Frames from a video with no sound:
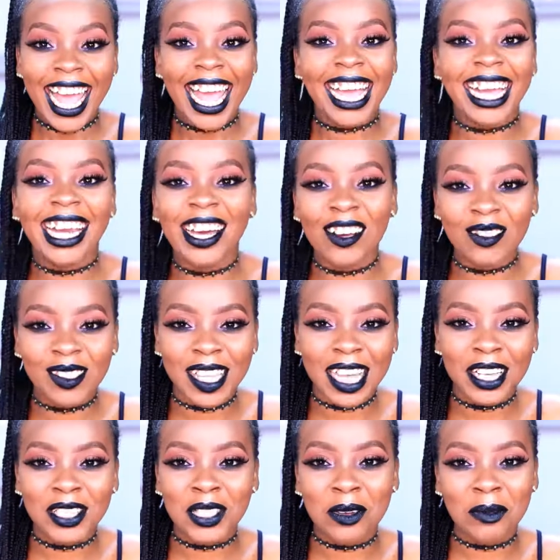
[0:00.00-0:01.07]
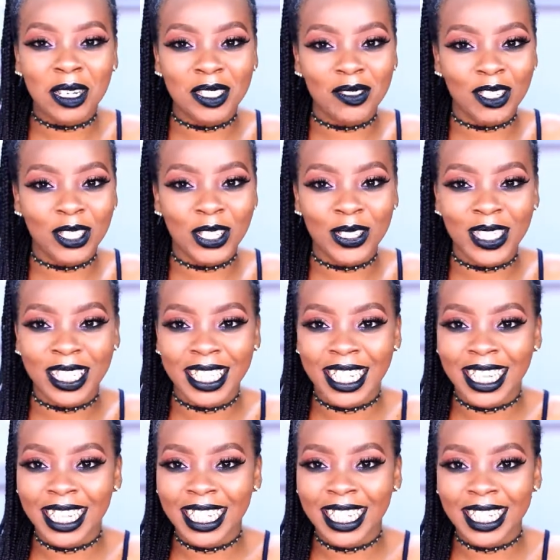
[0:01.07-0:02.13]
Hey loves, thank you so much for tuning
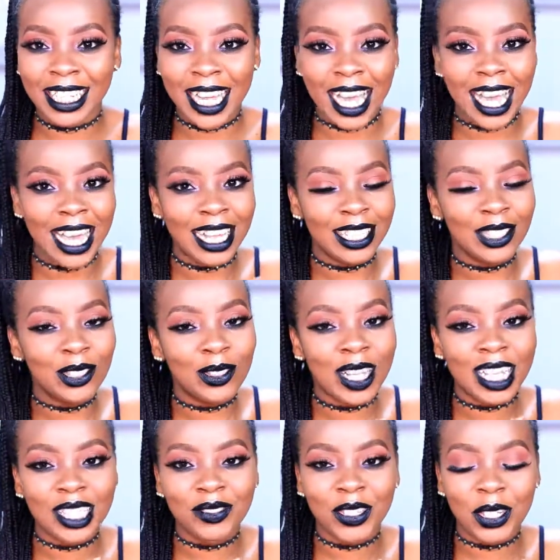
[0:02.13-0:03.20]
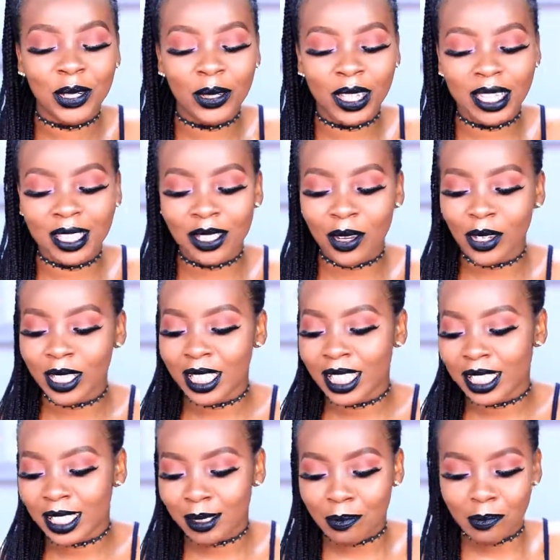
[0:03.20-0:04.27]
in, and today's video is on
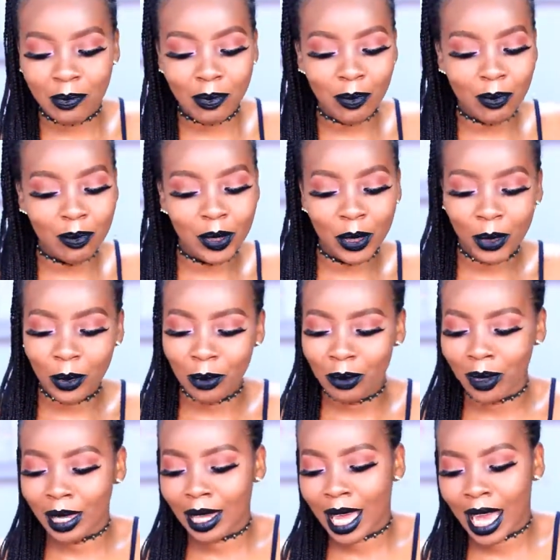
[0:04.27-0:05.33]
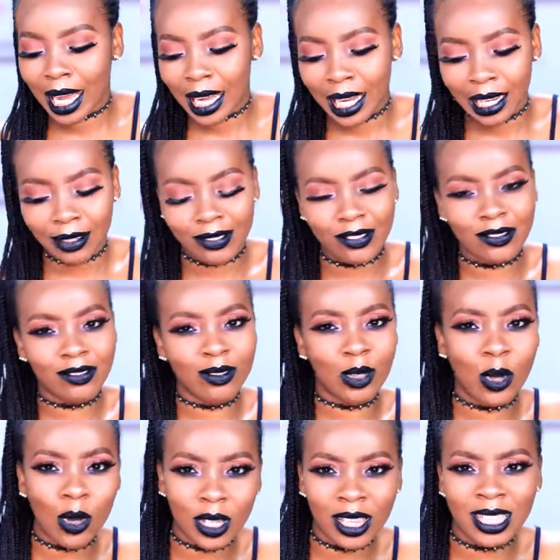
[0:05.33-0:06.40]
this black
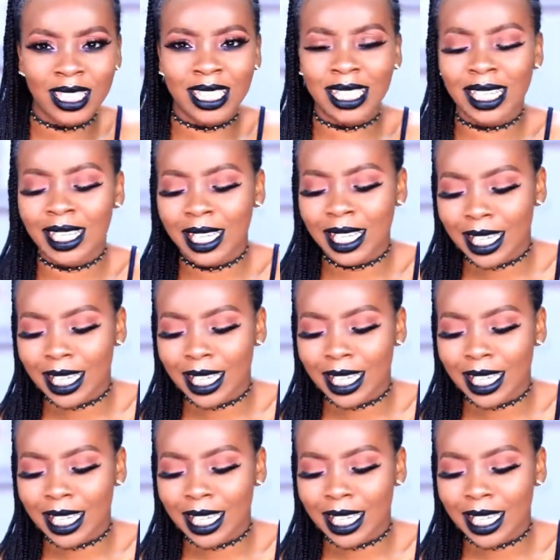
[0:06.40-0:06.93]
gothic,